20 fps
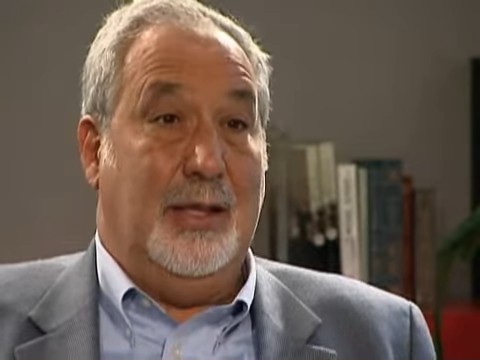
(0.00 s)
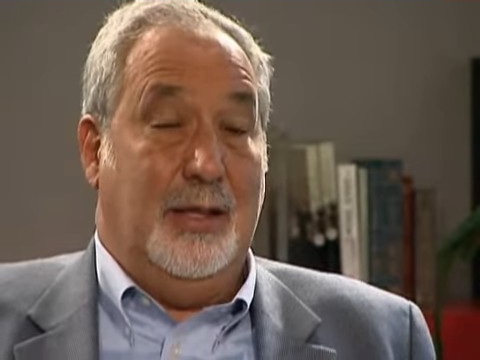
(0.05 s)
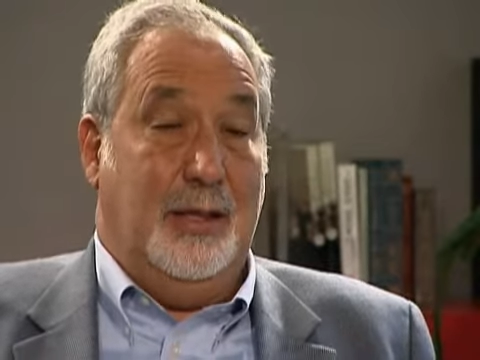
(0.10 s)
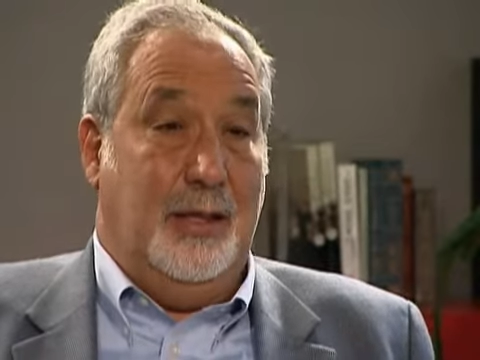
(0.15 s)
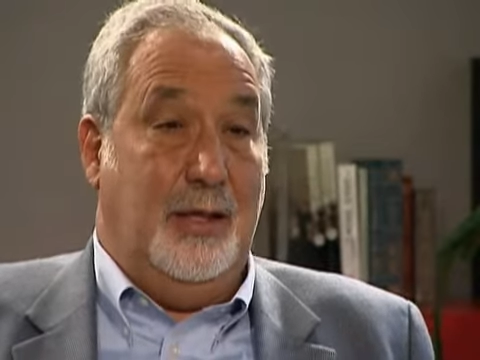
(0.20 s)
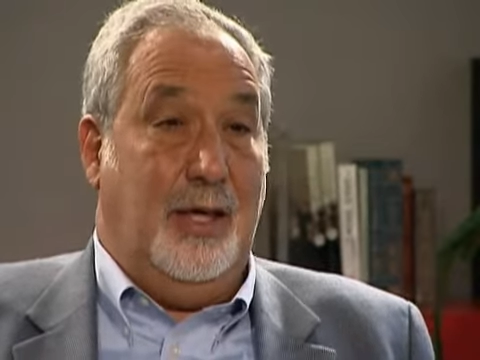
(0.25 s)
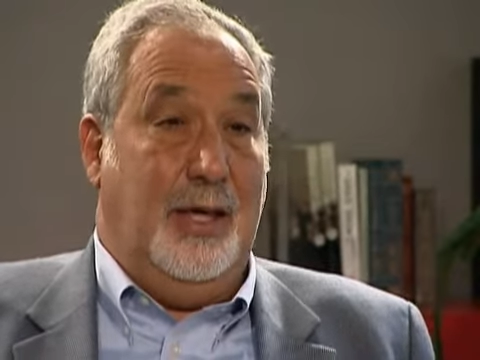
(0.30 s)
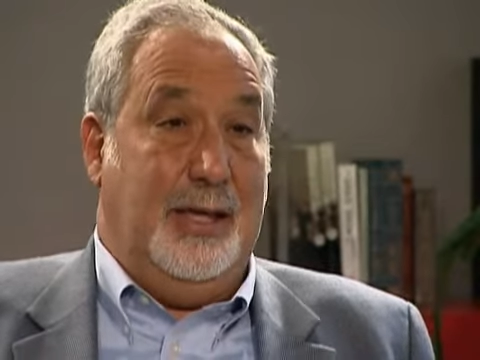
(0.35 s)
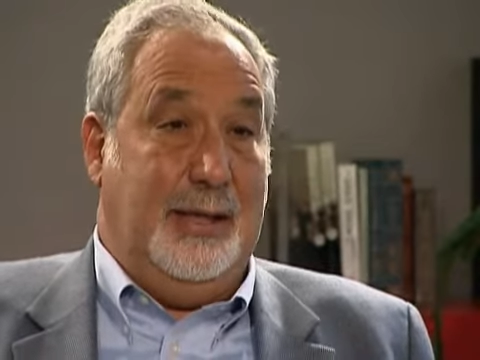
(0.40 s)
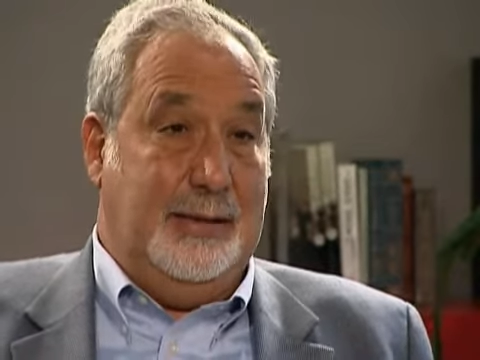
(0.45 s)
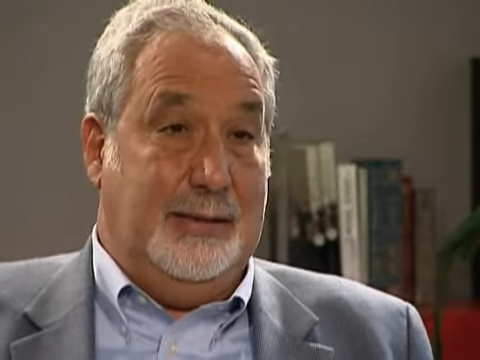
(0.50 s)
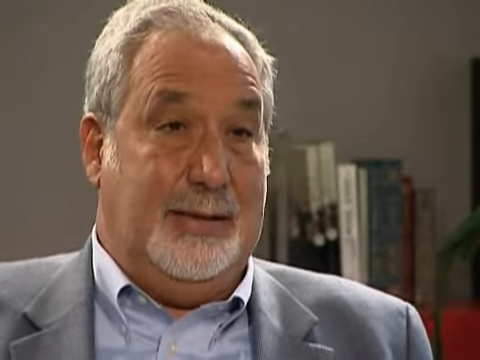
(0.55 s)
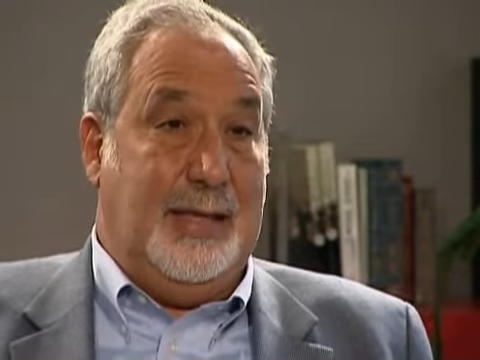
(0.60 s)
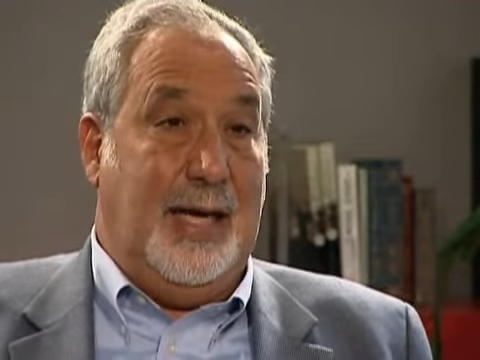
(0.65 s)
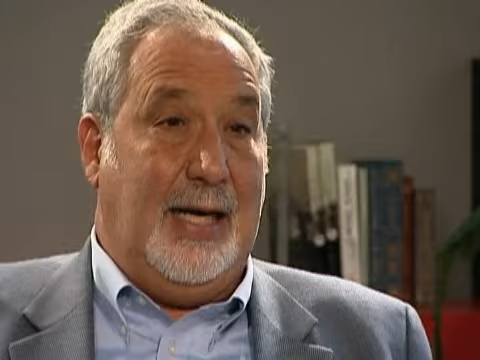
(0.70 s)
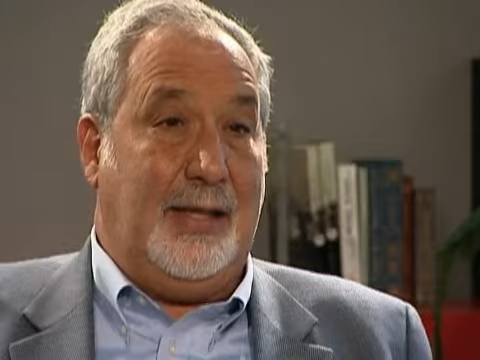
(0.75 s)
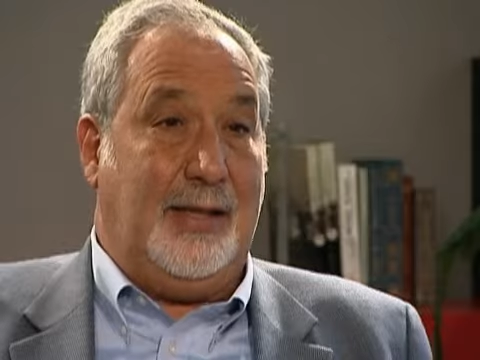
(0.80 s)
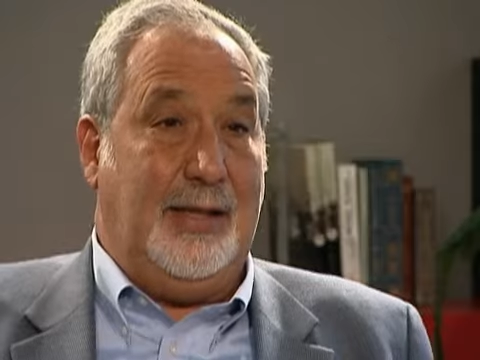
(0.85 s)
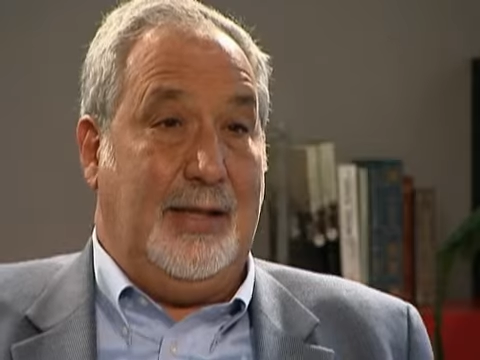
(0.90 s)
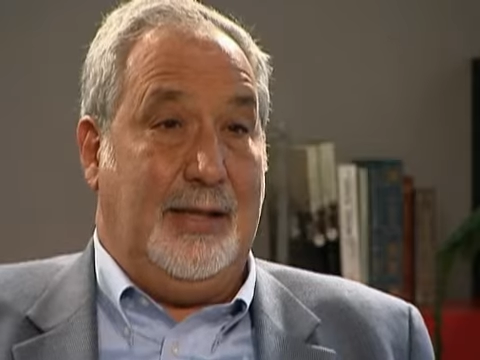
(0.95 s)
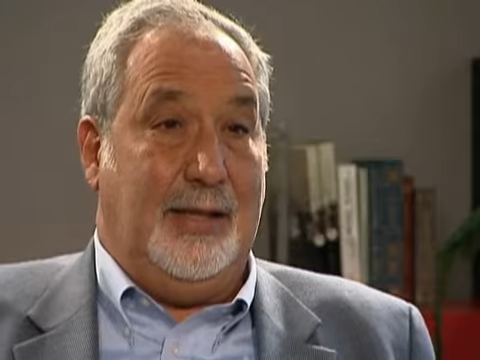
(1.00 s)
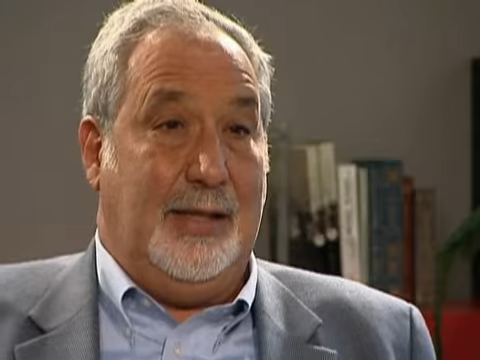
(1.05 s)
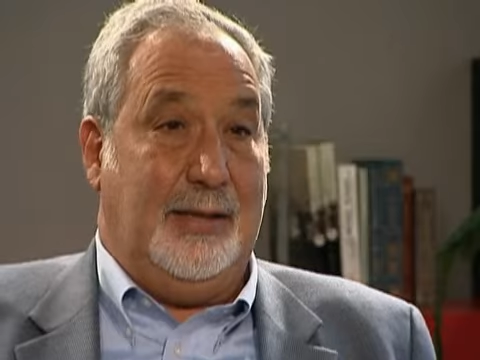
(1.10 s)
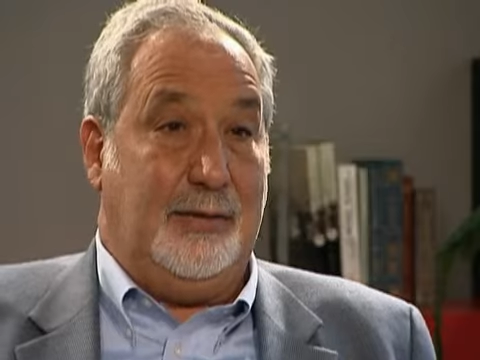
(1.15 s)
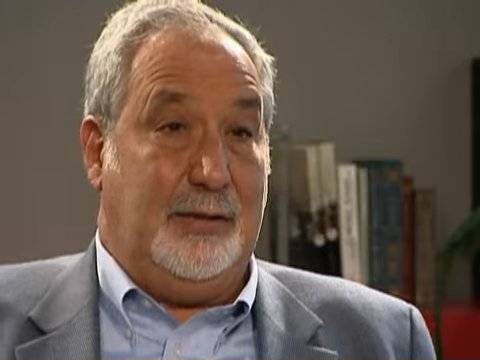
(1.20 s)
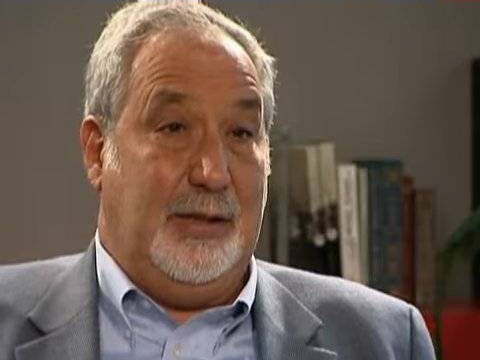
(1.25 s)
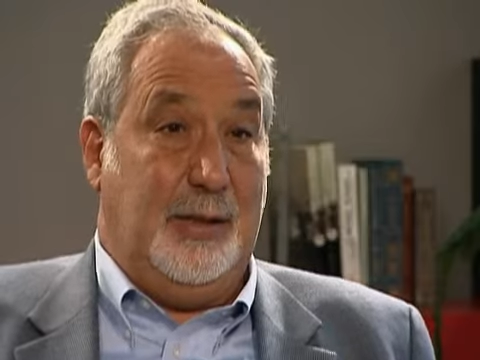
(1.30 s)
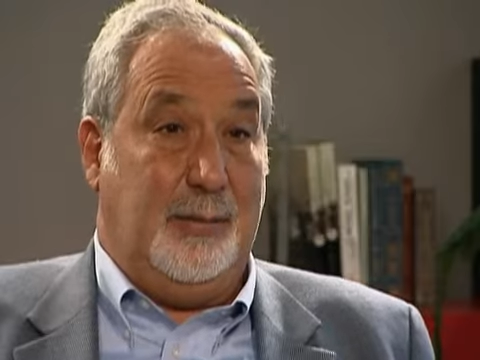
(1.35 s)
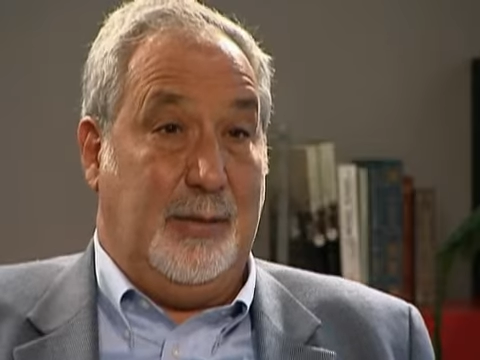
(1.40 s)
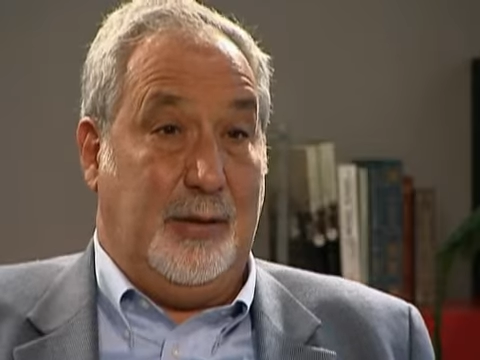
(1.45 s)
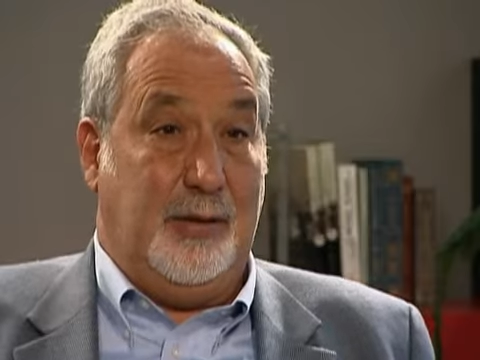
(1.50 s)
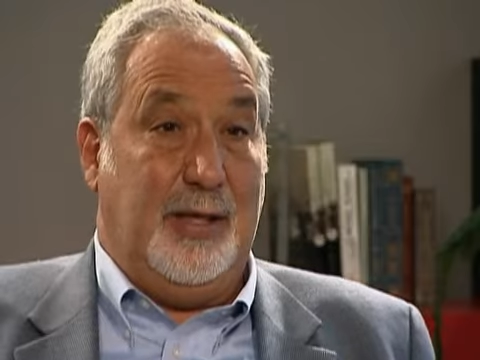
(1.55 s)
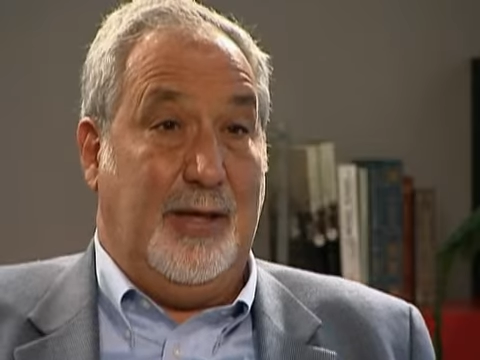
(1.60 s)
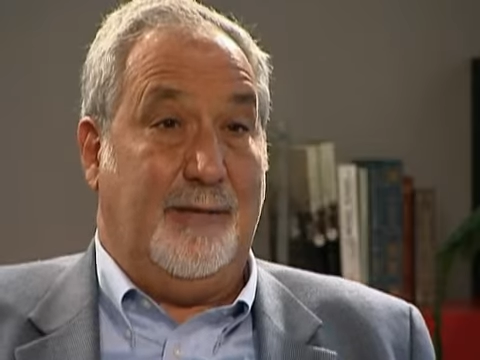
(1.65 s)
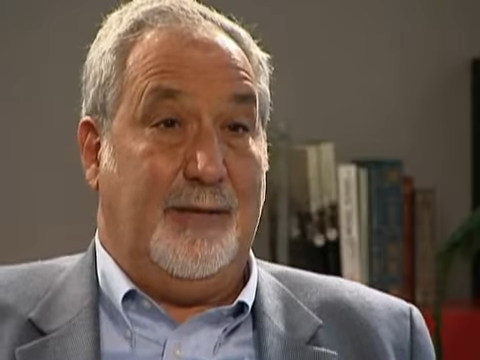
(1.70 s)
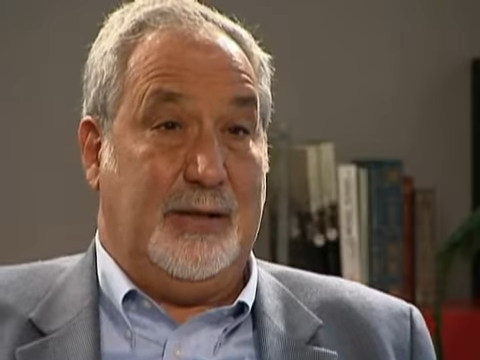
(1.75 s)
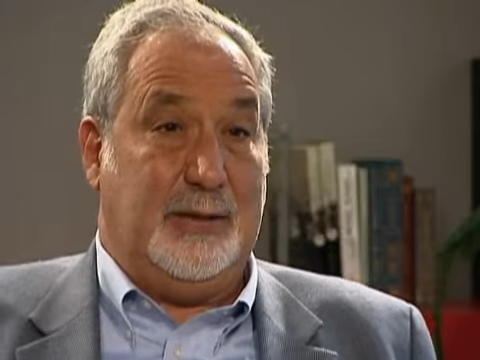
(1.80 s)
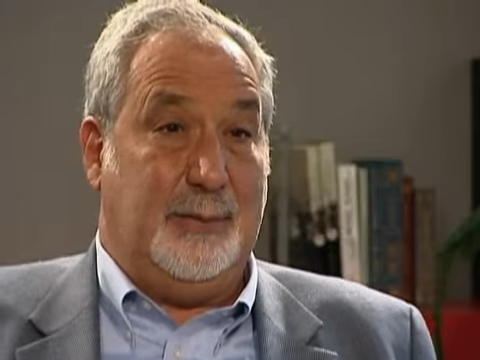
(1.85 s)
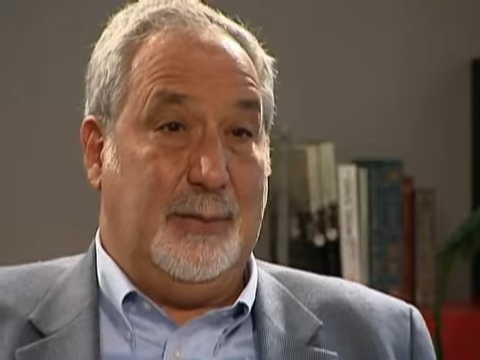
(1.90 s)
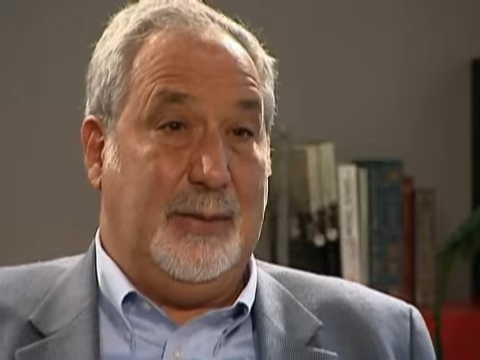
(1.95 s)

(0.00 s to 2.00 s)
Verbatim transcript: not exactly in those demographics,